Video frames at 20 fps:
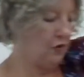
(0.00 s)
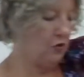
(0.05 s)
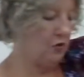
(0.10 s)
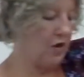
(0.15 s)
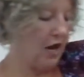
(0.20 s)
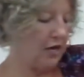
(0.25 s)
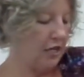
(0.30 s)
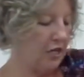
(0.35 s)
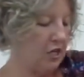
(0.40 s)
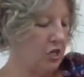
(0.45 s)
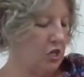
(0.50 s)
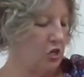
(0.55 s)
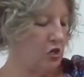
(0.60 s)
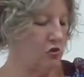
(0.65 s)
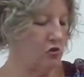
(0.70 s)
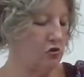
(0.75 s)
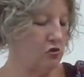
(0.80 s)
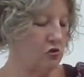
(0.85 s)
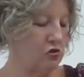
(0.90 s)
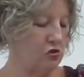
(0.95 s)
you're not a
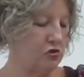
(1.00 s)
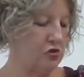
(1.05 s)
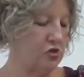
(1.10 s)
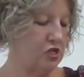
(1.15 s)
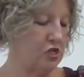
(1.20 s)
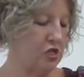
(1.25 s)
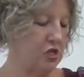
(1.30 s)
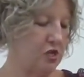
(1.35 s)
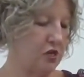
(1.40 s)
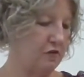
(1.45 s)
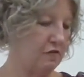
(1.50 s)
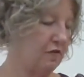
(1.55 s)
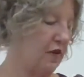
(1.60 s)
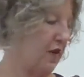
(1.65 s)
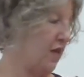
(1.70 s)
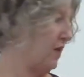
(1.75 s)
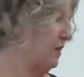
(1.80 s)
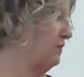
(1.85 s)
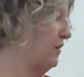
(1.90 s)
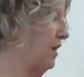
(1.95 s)
huge
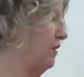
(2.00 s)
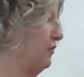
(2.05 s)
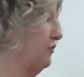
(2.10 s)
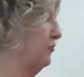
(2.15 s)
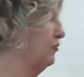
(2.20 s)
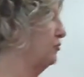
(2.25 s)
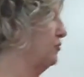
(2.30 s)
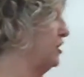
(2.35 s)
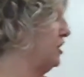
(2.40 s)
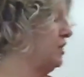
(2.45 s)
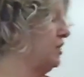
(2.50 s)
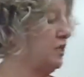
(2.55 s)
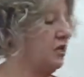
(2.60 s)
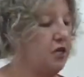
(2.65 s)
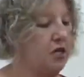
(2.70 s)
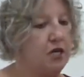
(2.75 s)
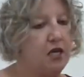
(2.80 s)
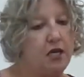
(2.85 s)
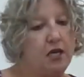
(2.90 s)
fan of how sweet